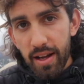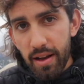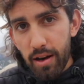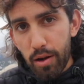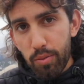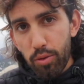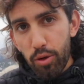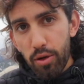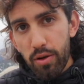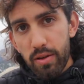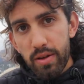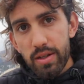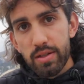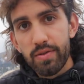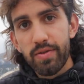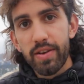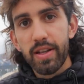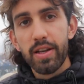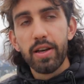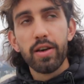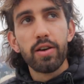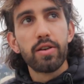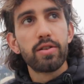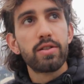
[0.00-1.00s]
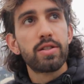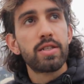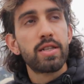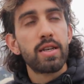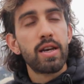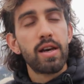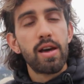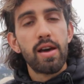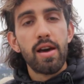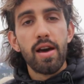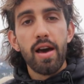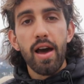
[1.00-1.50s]
started uploading these
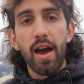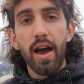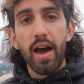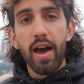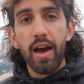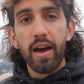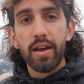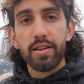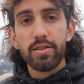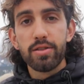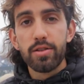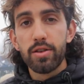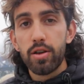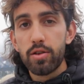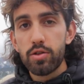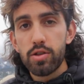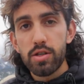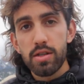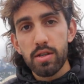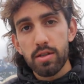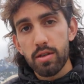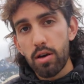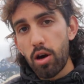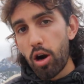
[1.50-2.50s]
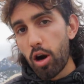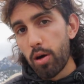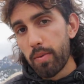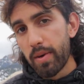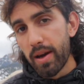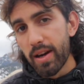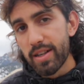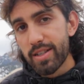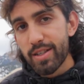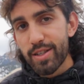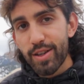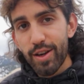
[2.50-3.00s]
videos, and you know, just as a
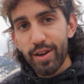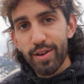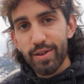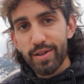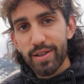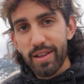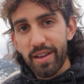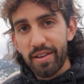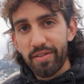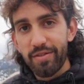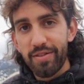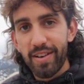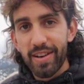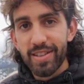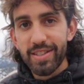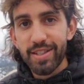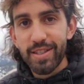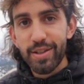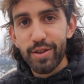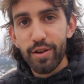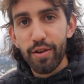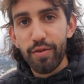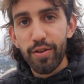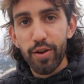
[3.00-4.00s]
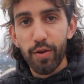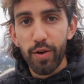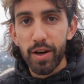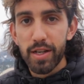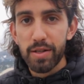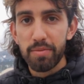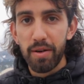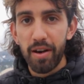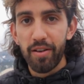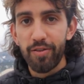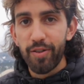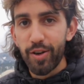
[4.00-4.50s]
hobby, I just thought it was something fun to do. If you
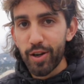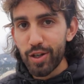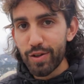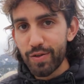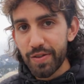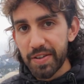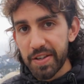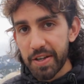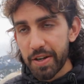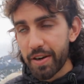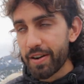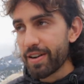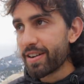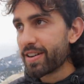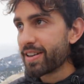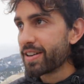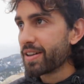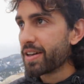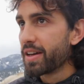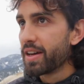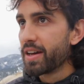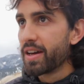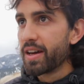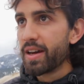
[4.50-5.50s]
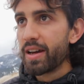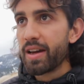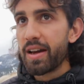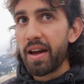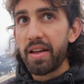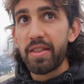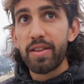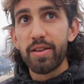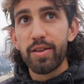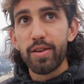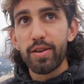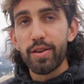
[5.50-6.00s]
watch my first video,
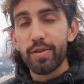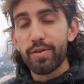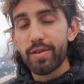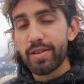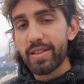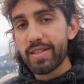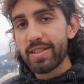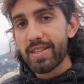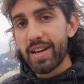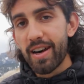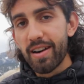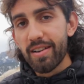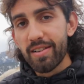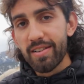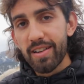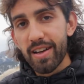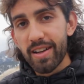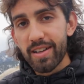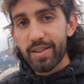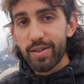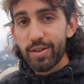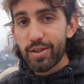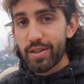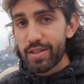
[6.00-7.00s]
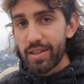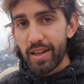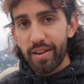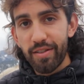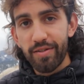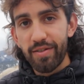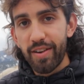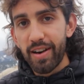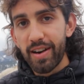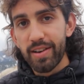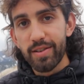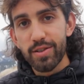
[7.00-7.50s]
I think you can really tell. Like, it was just
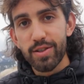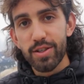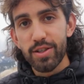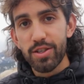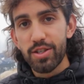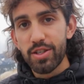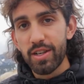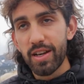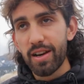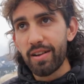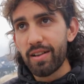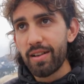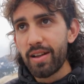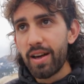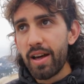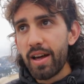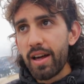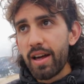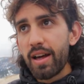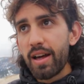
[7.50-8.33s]
like fun, it was just chill.